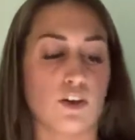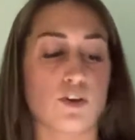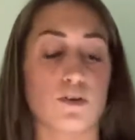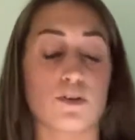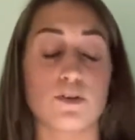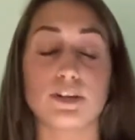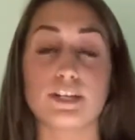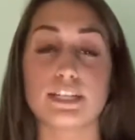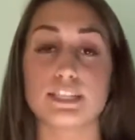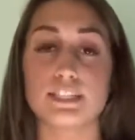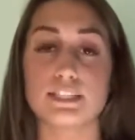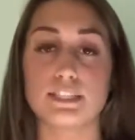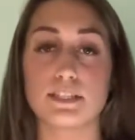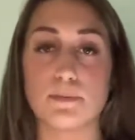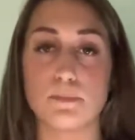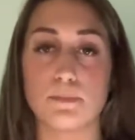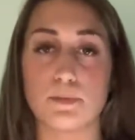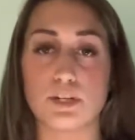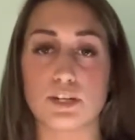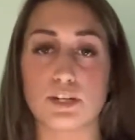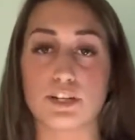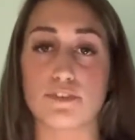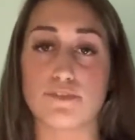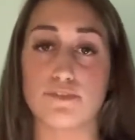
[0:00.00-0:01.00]
According to the
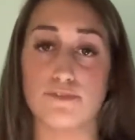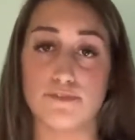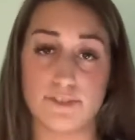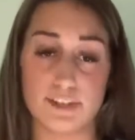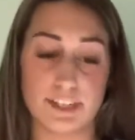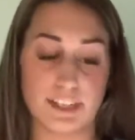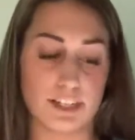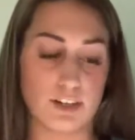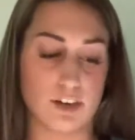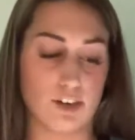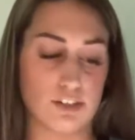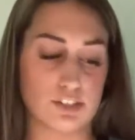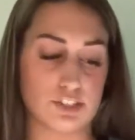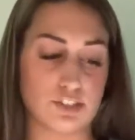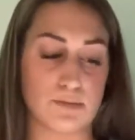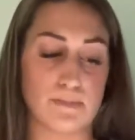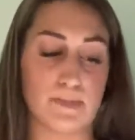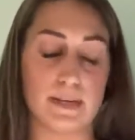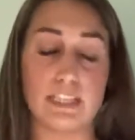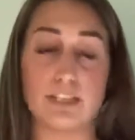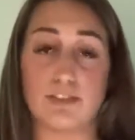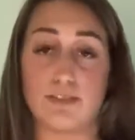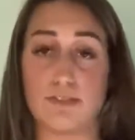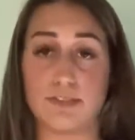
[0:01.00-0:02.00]
book Free Culture
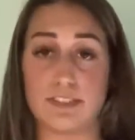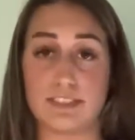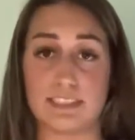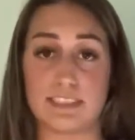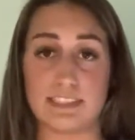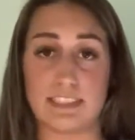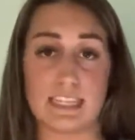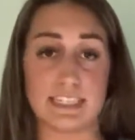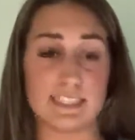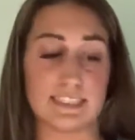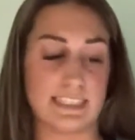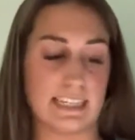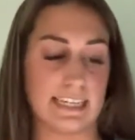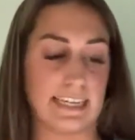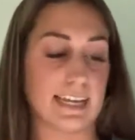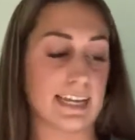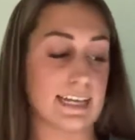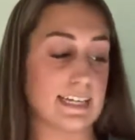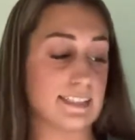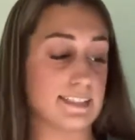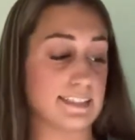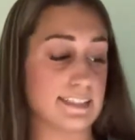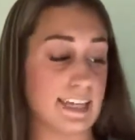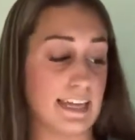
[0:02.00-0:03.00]
by Lawrence Lessig,
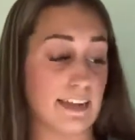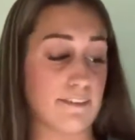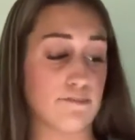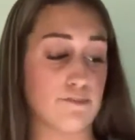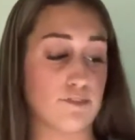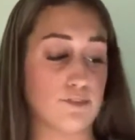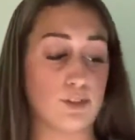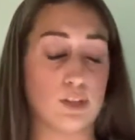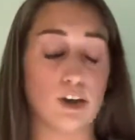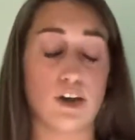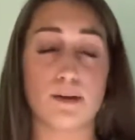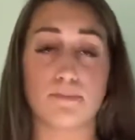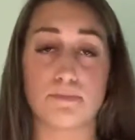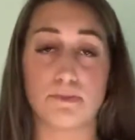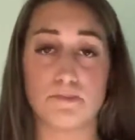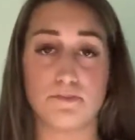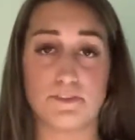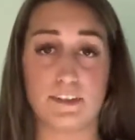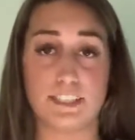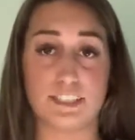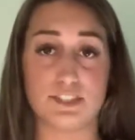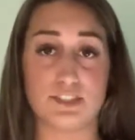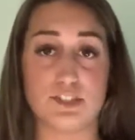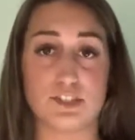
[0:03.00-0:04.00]
a Stanford law
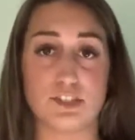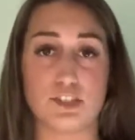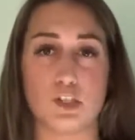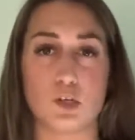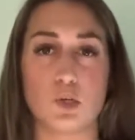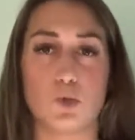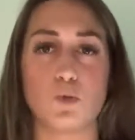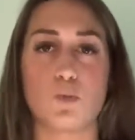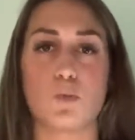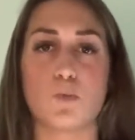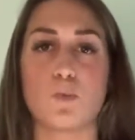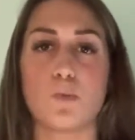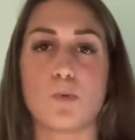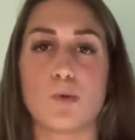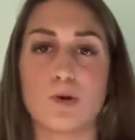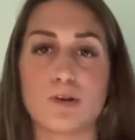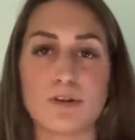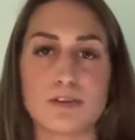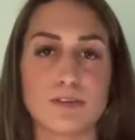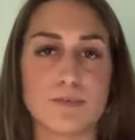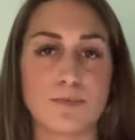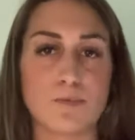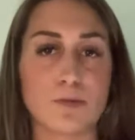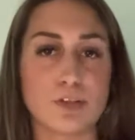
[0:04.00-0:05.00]
professor,
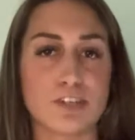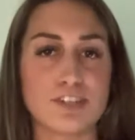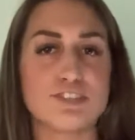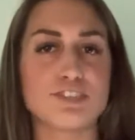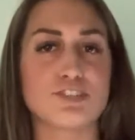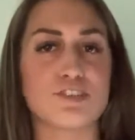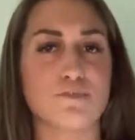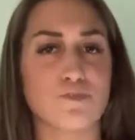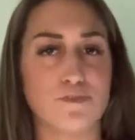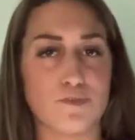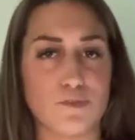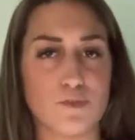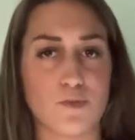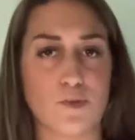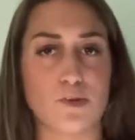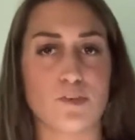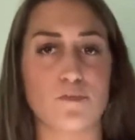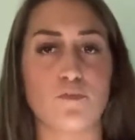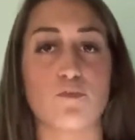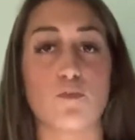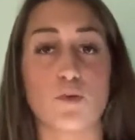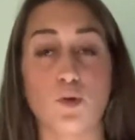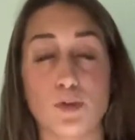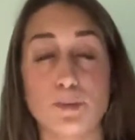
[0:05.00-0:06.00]
words are
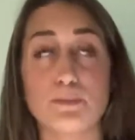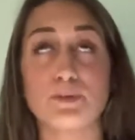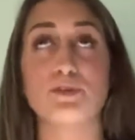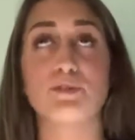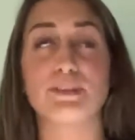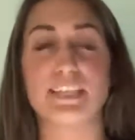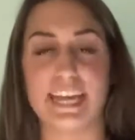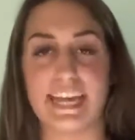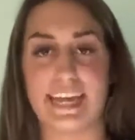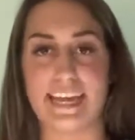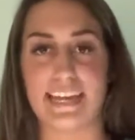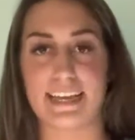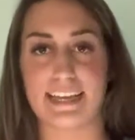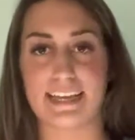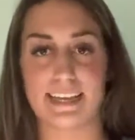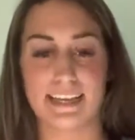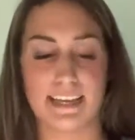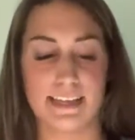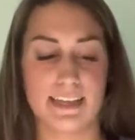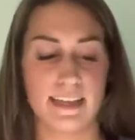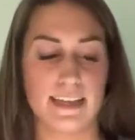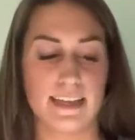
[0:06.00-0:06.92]
formulaic